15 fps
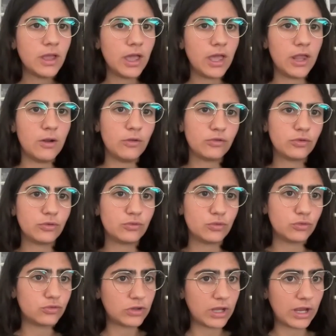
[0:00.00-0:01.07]
and also
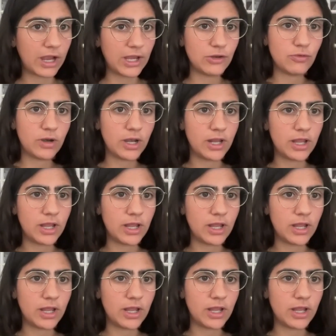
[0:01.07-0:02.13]
to stay hydrated
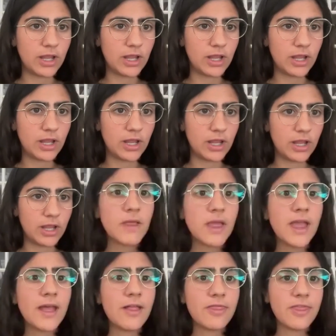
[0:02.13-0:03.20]
and take
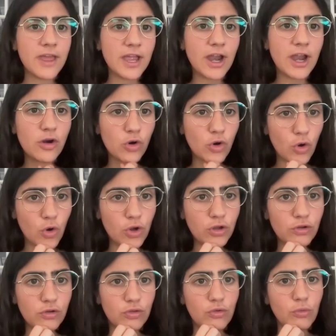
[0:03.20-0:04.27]
drinks. They are
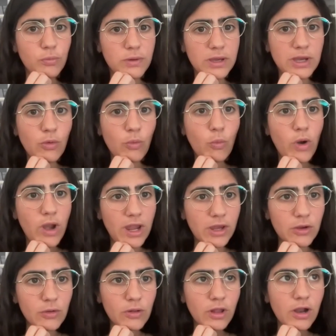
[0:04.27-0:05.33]
going to be
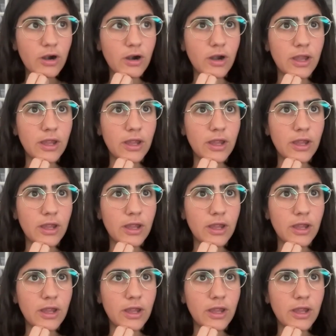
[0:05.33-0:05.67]
regular